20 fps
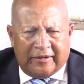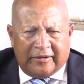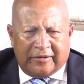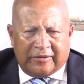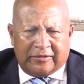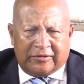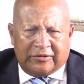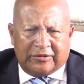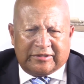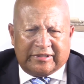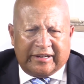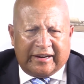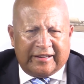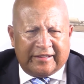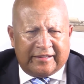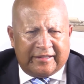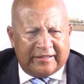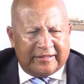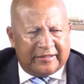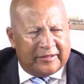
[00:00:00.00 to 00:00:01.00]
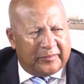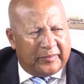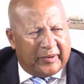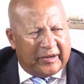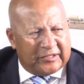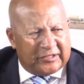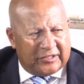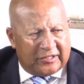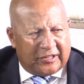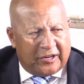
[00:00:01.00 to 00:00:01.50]
to strengthen the
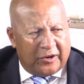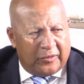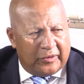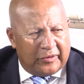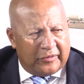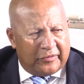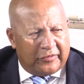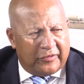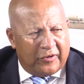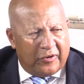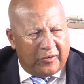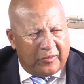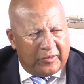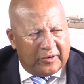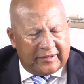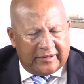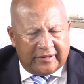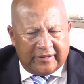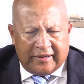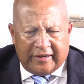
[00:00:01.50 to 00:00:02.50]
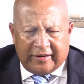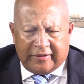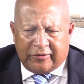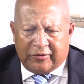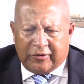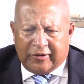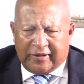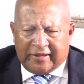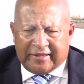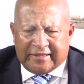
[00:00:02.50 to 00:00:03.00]
budget going forward. Like,
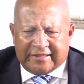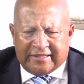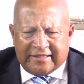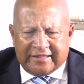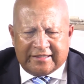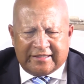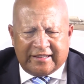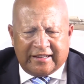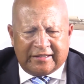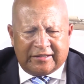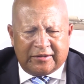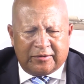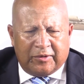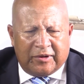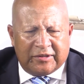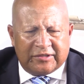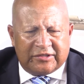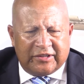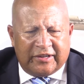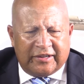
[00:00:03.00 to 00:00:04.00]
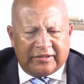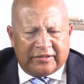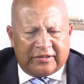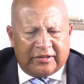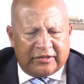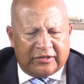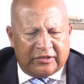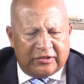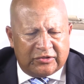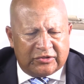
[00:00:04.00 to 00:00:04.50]
for instance, that he wants to
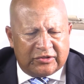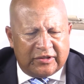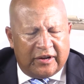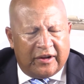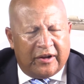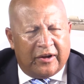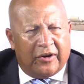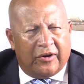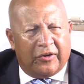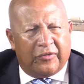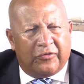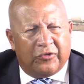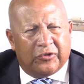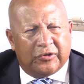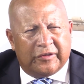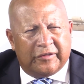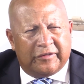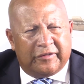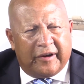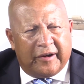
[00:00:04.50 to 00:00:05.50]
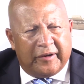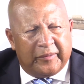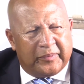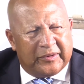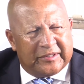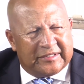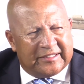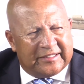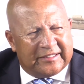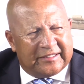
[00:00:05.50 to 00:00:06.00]
introduce
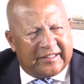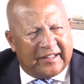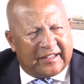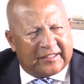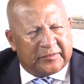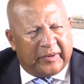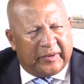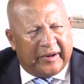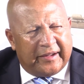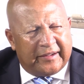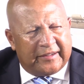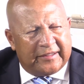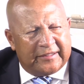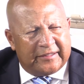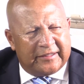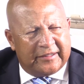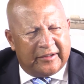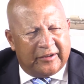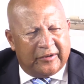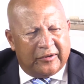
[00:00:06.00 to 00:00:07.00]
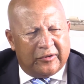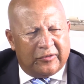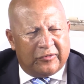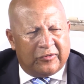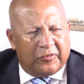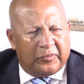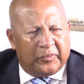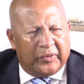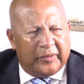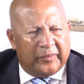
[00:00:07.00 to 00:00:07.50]
45% tax bracket
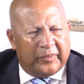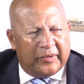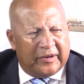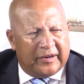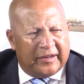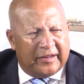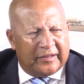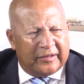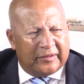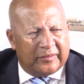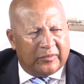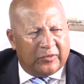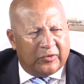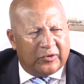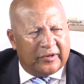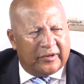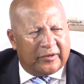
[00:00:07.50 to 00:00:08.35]
for people earning more than